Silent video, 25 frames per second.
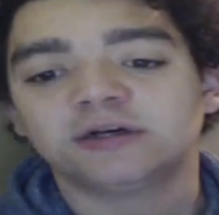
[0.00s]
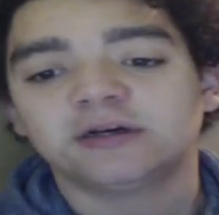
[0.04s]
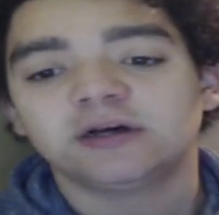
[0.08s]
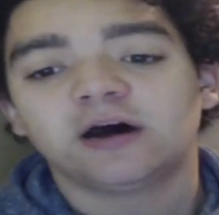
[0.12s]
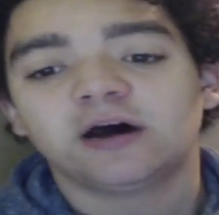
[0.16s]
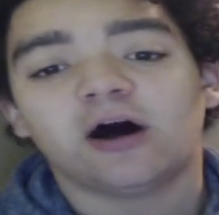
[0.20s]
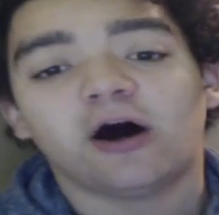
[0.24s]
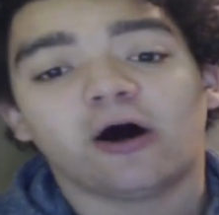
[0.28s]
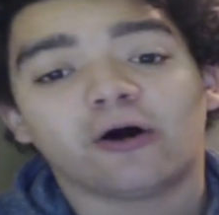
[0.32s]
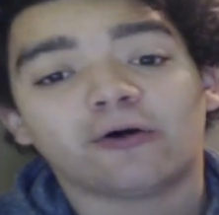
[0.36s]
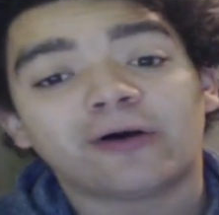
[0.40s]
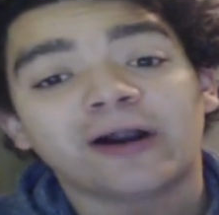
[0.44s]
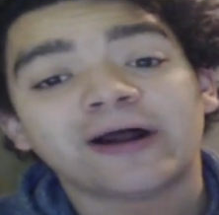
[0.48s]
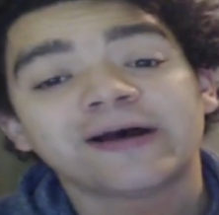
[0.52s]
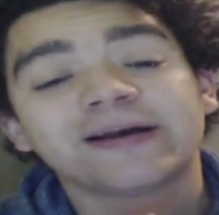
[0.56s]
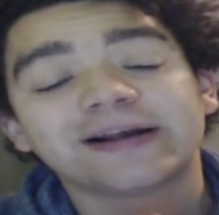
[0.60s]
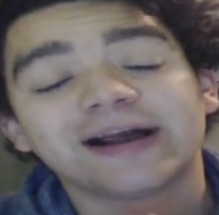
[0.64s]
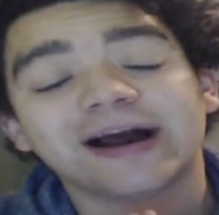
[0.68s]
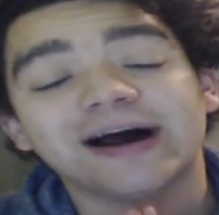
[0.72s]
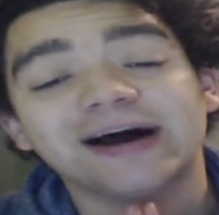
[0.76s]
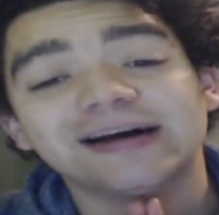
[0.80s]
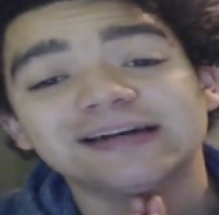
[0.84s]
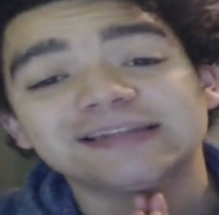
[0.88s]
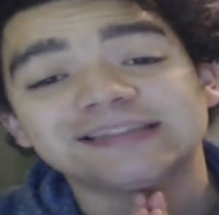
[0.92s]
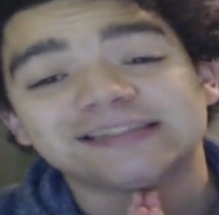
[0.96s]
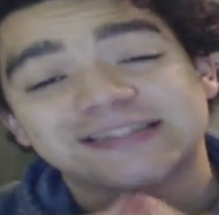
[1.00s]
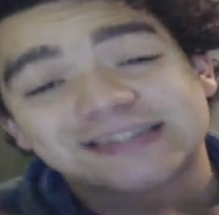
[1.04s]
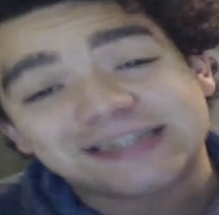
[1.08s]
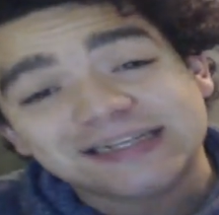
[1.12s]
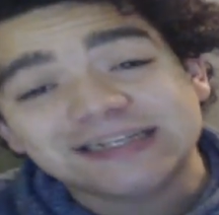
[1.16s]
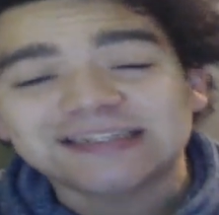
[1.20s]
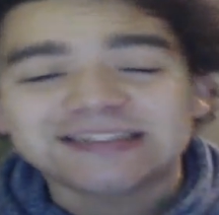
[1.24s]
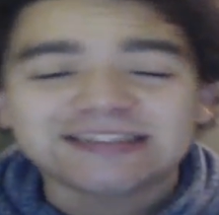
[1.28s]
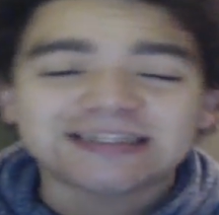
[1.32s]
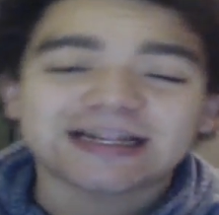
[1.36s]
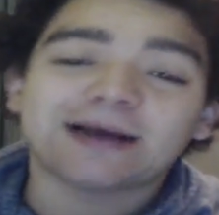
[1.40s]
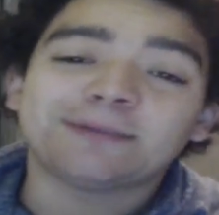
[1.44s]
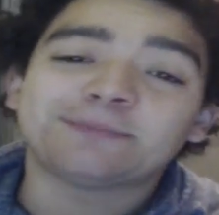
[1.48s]
Alright guys,
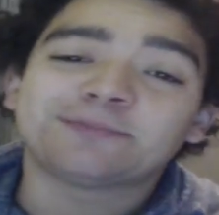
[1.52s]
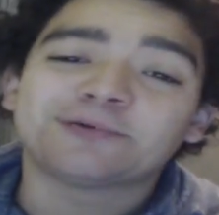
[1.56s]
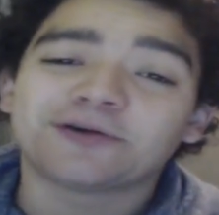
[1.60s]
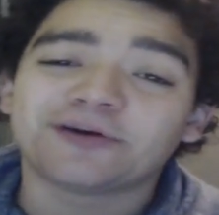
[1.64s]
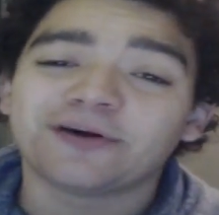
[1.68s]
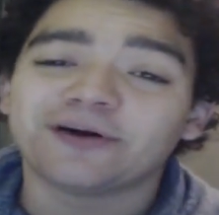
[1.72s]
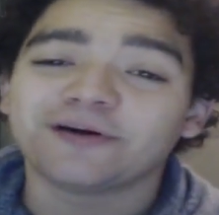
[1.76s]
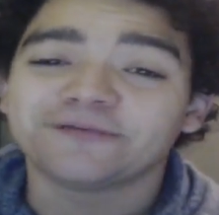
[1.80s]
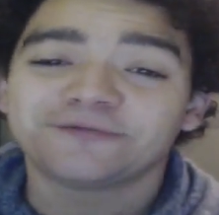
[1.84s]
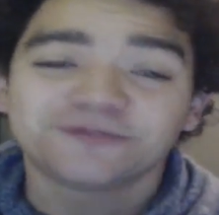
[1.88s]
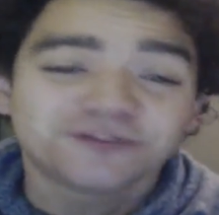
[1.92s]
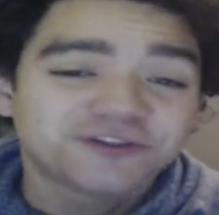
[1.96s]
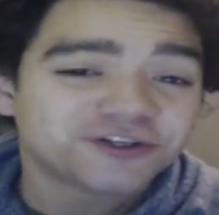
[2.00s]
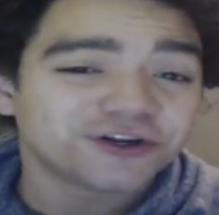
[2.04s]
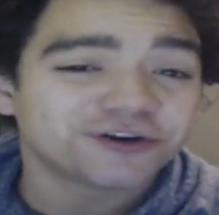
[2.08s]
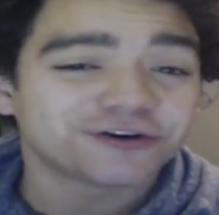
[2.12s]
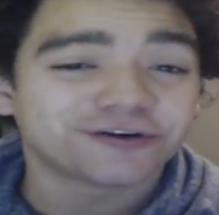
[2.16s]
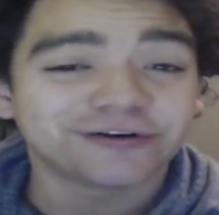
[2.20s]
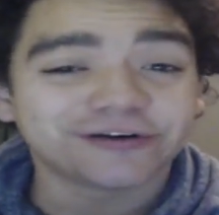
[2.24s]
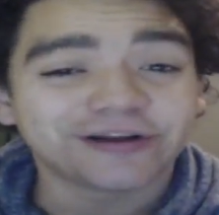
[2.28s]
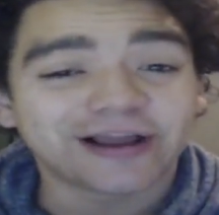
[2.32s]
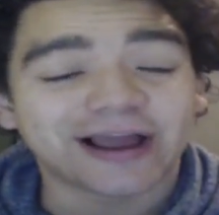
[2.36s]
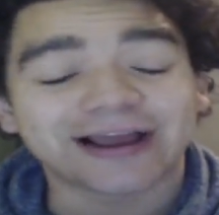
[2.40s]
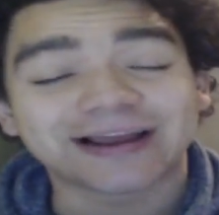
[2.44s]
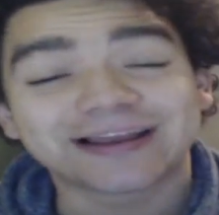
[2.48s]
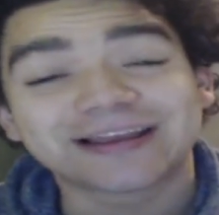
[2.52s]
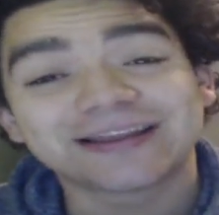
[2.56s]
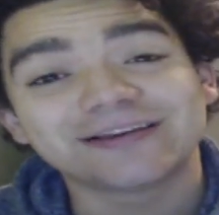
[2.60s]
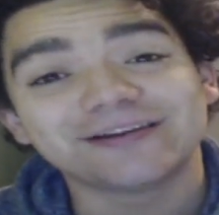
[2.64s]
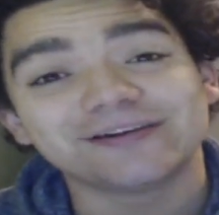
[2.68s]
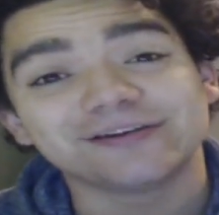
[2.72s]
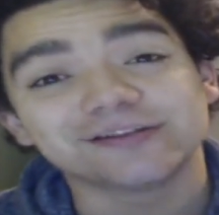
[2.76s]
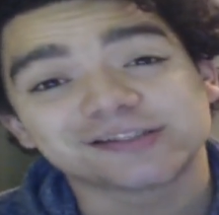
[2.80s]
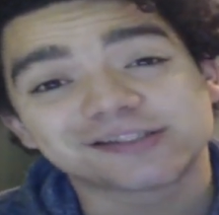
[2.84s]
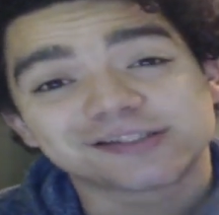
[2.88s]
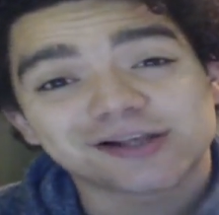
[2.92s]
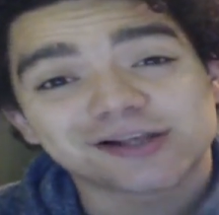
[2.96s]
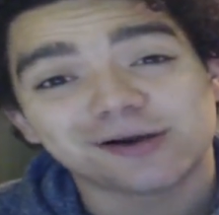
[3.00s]
this chapter of Shokugeki
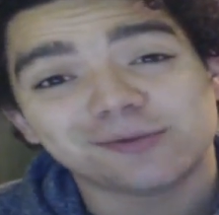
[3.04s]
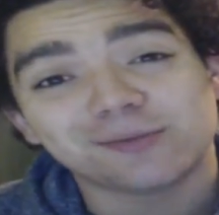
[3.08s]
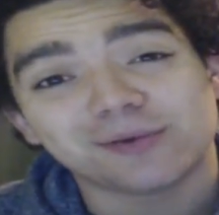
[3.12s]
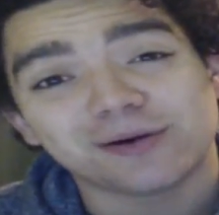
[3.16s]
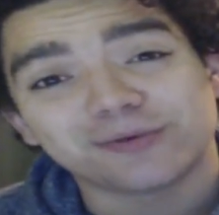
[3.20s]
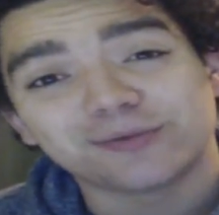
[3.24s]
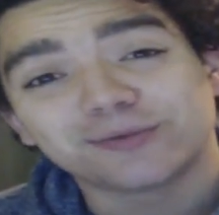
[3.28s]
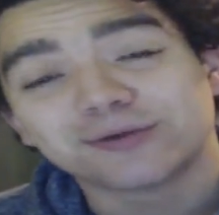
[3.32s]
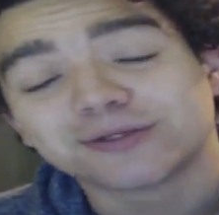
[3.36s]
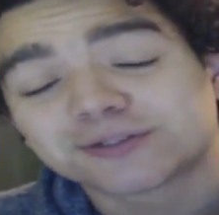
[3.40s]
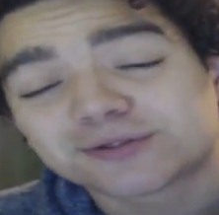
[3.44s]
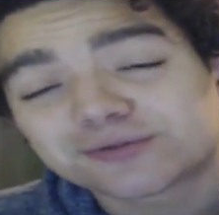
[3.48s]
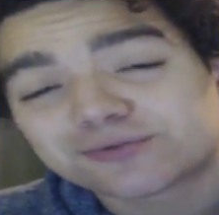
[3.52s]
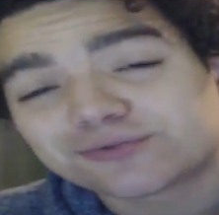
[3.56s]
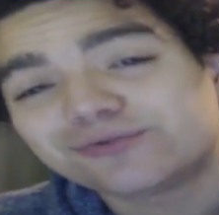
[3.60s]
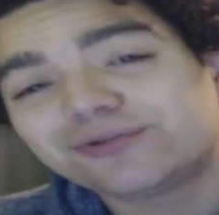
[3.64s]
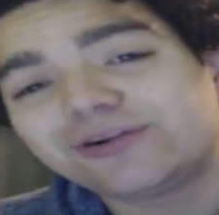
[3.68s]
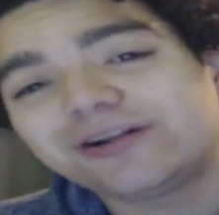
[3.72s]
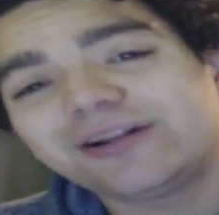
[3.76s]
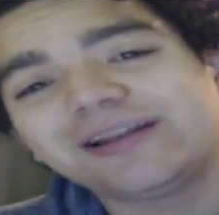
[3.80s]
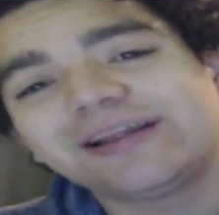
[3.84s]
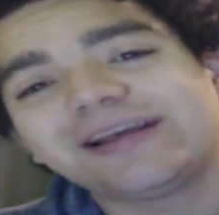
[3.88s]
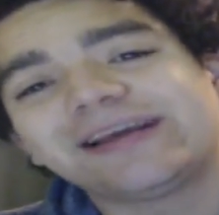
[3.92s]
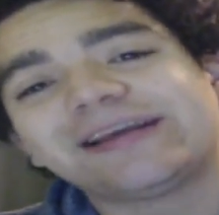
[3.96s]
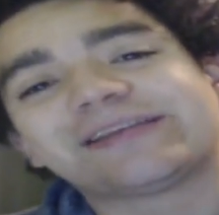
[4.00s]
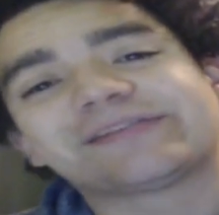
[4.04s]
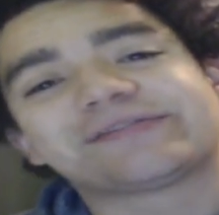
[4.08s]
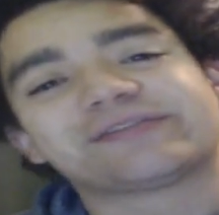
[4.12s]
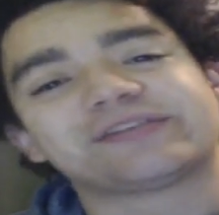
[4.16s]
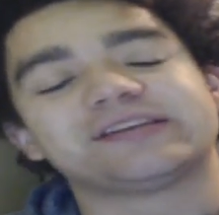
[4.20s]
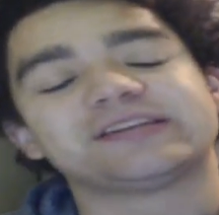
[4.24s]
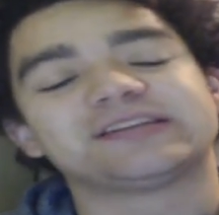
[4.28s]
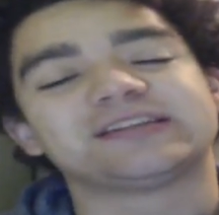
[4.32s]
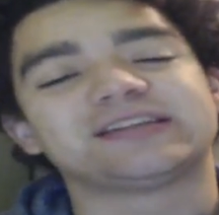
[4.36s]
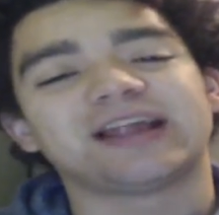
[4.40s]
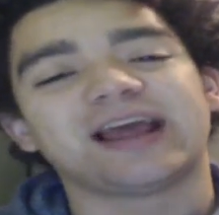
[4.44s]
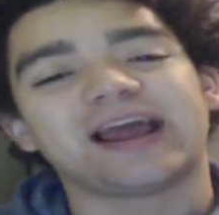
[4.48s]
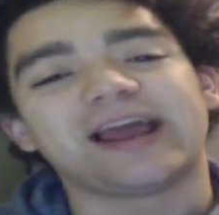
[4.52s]
no Soma was really
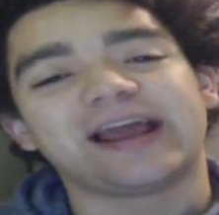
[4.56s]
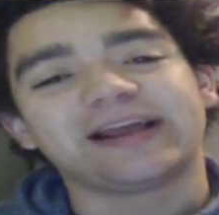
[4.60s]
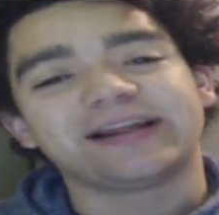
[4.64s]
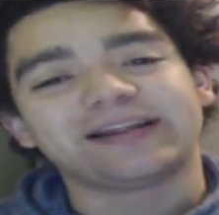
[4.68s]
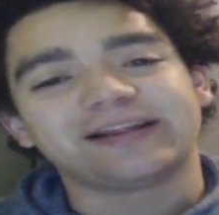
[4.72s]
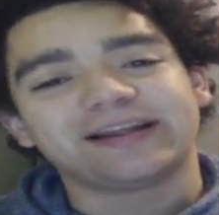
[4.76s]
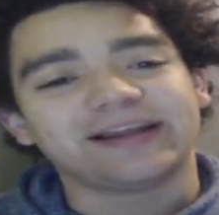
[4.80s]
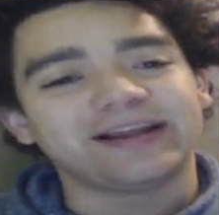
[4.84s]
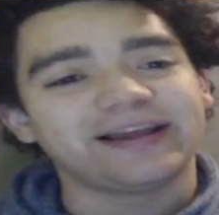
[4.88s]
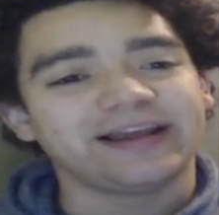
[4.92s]
interesting,